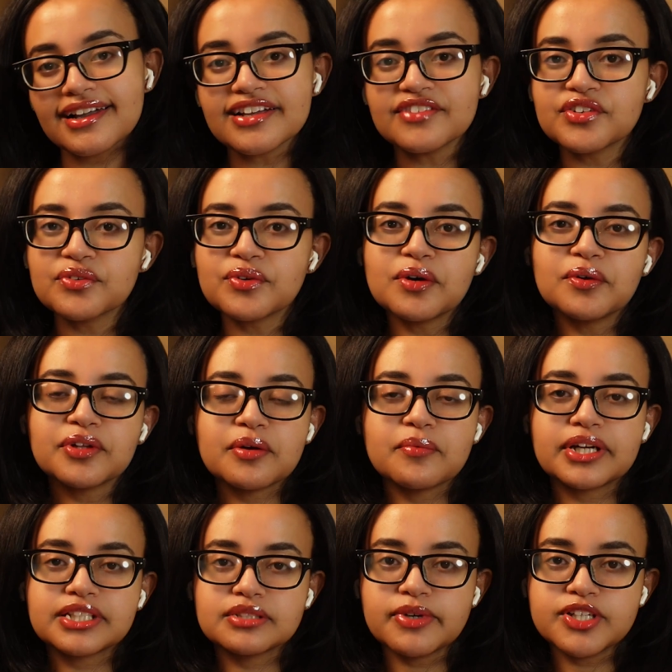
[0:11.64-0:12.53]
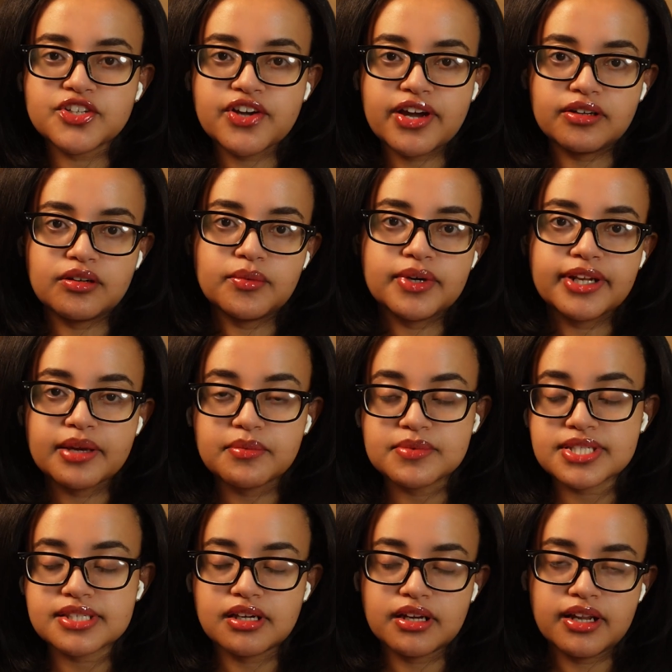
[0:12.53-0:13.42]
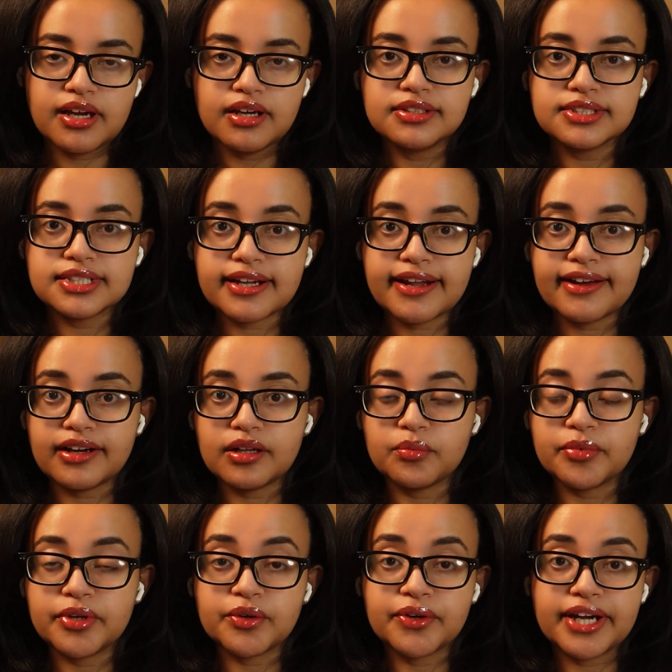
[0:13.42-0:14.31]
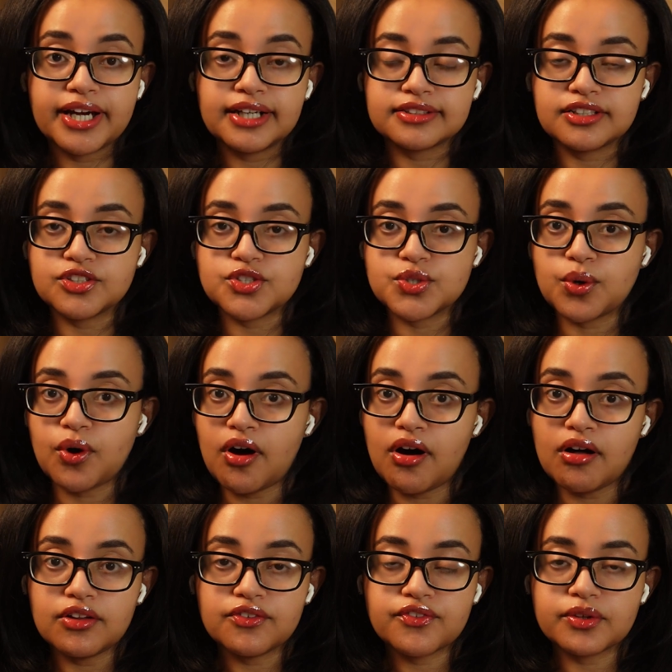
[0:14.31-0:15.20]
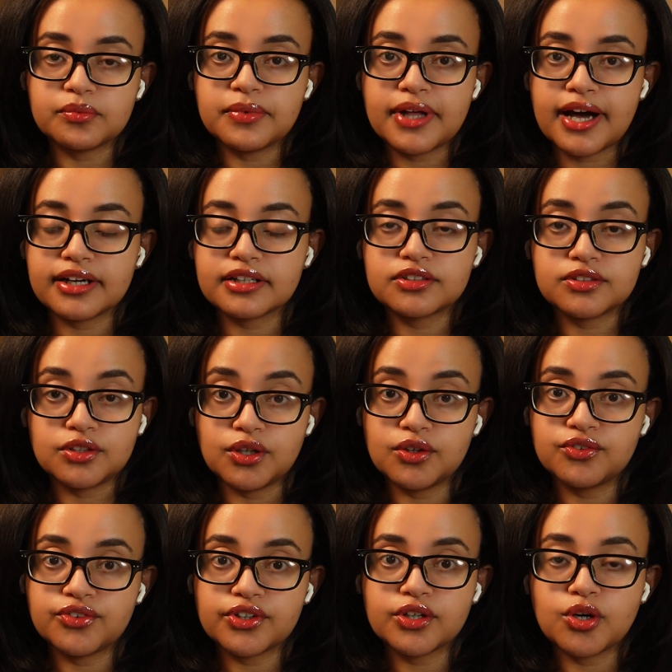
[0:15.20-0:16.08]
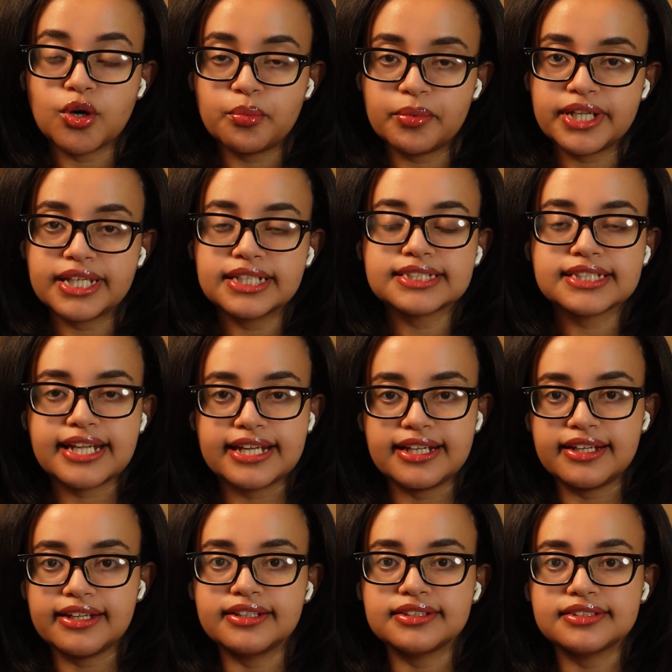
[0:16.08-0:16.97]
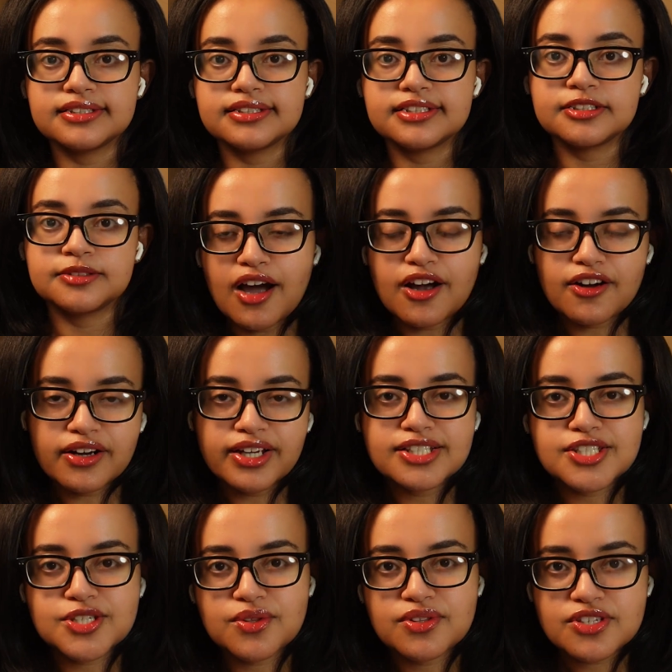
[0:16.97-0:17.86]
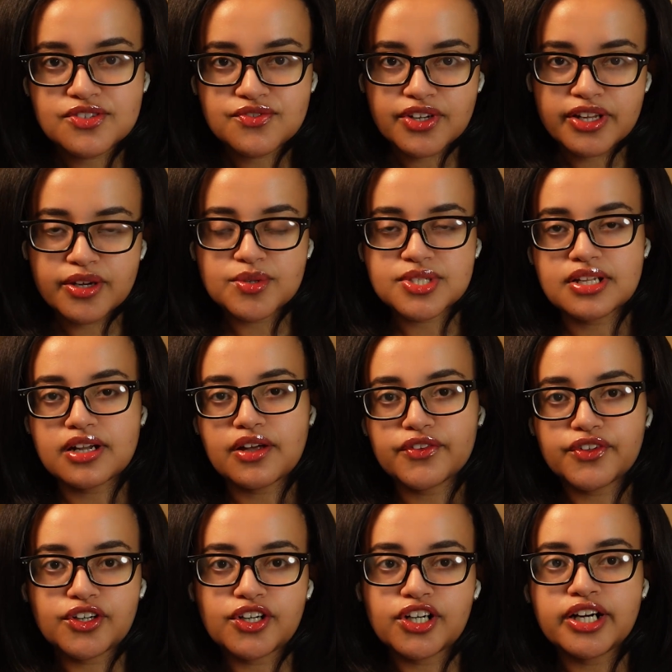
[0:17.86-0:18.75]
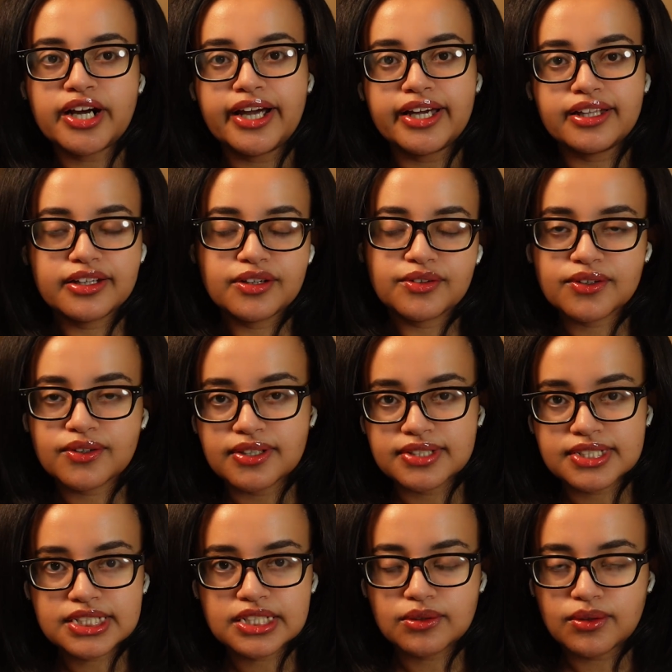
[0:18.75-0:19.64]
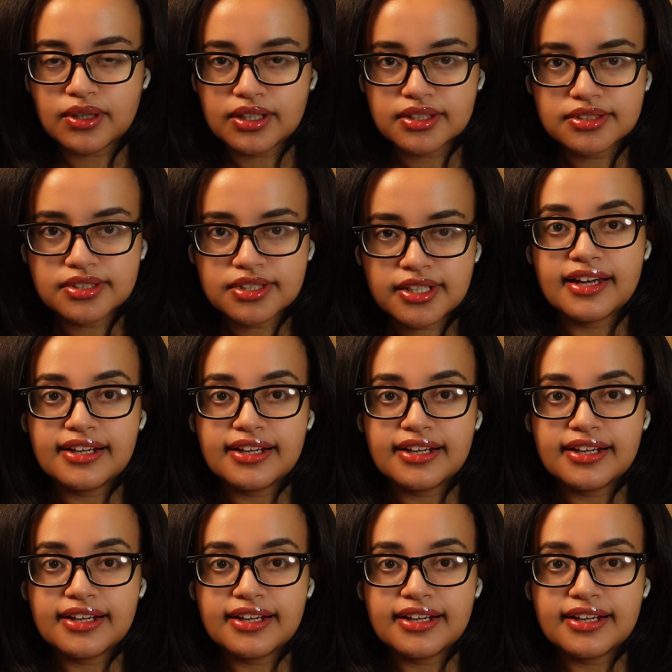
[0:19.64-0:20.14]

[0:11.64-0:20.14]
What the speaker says: Hi everyone, welcome back to my channel. My name is Lydia and today I'll be reacting to all of the Black Clover openings and endings. Alright, so this video was another highly requested one.